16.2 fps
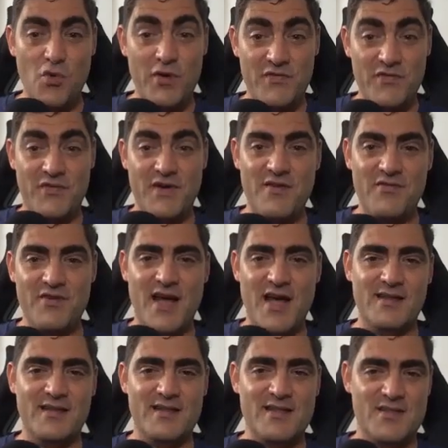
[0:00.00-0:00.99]
we've never
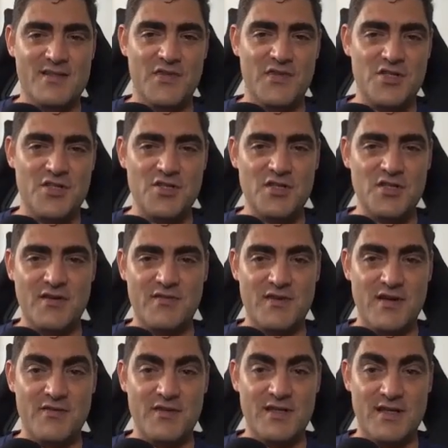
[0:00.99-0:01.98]
had this feature of
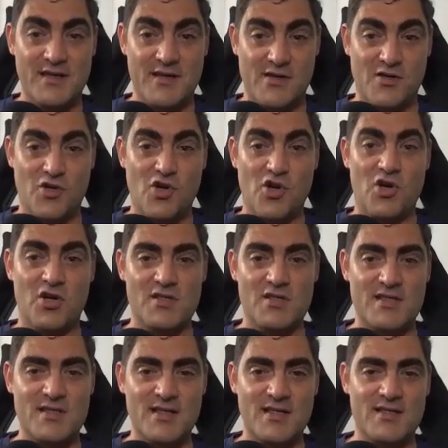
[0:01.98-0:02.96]
having like a
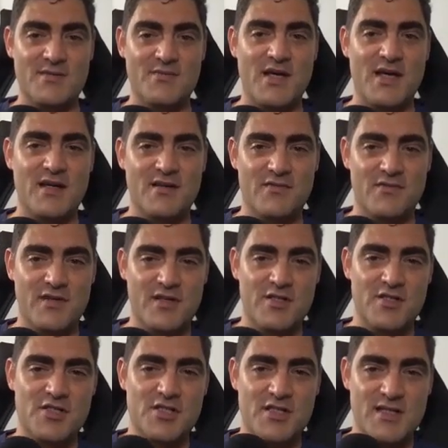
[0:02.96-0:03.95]
constant demand of
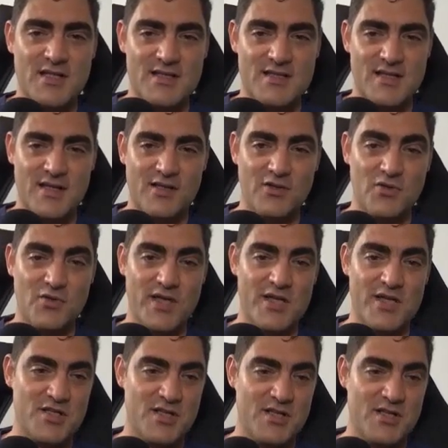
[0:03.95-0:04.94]
energy that's like
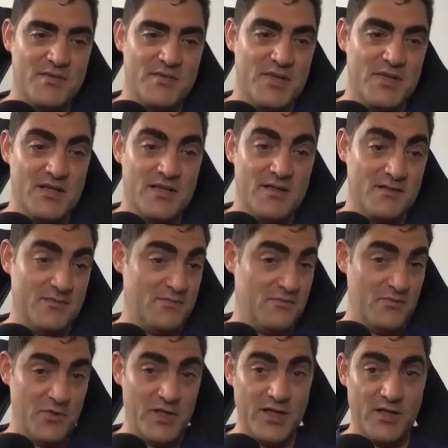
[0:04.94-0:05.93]
location independent.
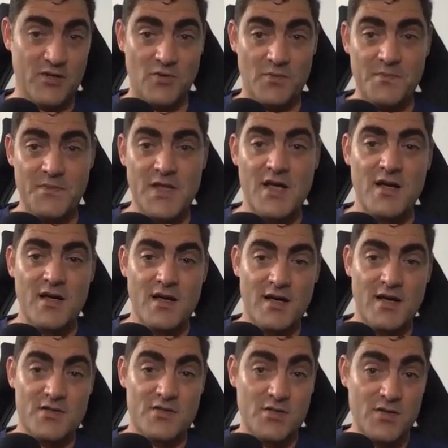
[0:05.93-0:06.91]
Pretty cool.
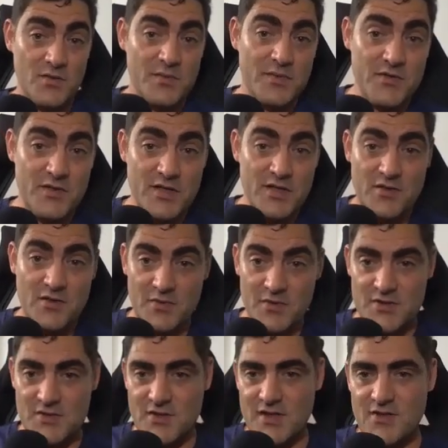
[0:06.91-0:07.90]
So it'll be renewable.
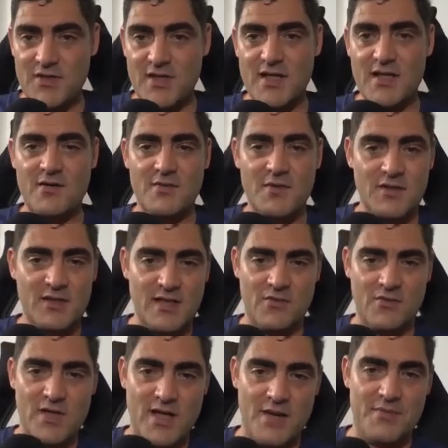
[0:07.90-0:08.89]
So I don't care about like
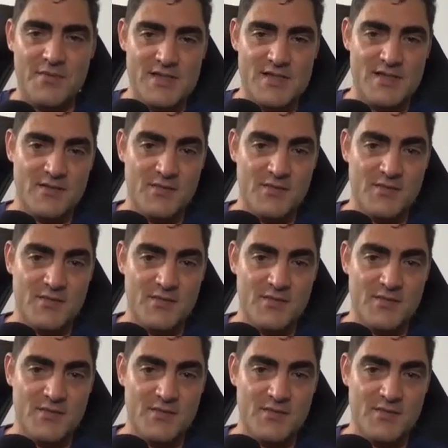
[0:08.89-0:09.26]
what happens in the